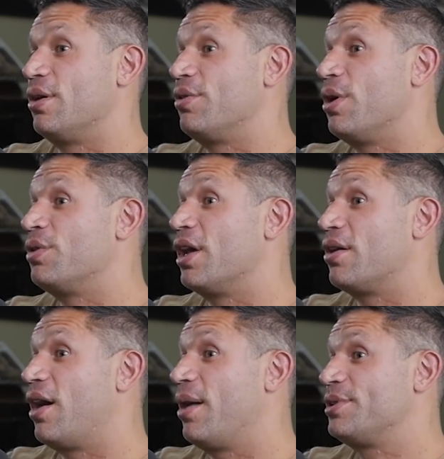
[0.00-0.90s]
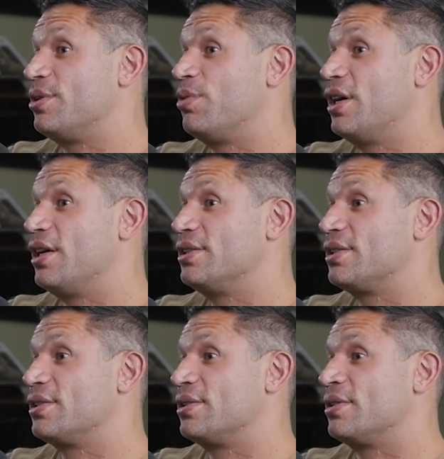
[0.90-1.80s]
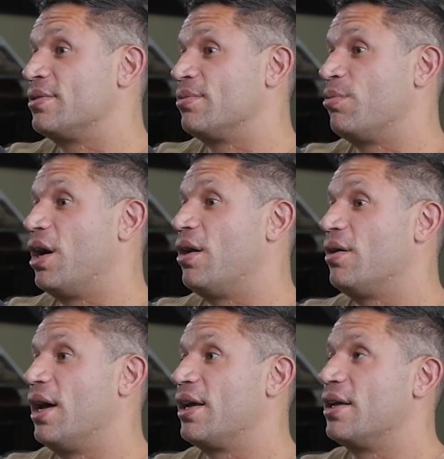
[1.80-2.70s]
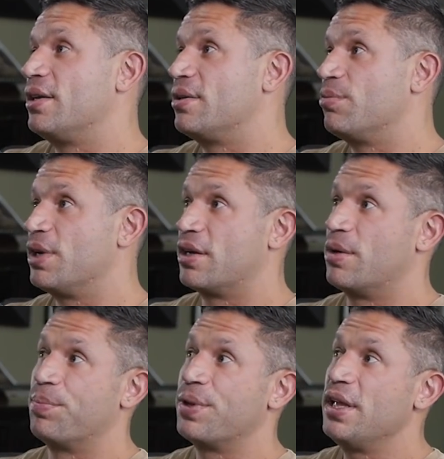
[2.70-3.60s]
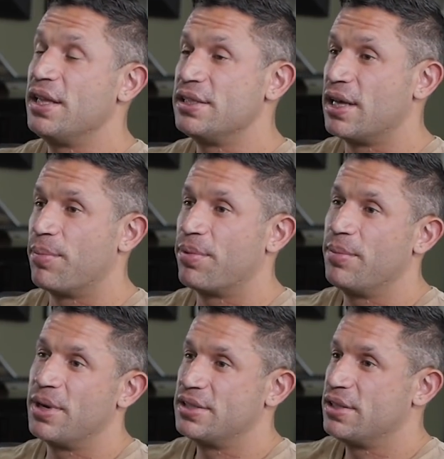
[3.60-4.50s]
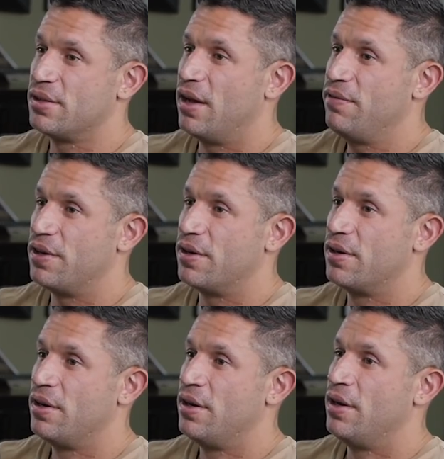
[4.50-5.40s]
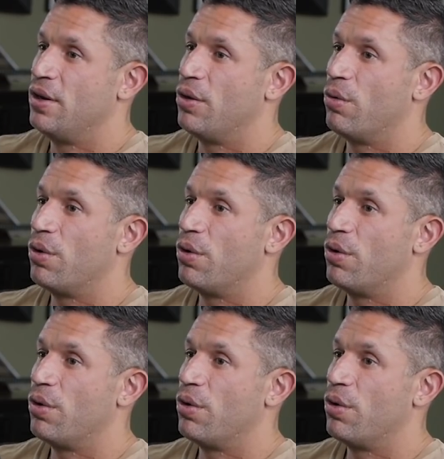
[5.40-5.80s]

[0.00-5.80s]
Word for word: So the only other option was, well, we could completely separate, but I still loved her. Yeah. Yeah.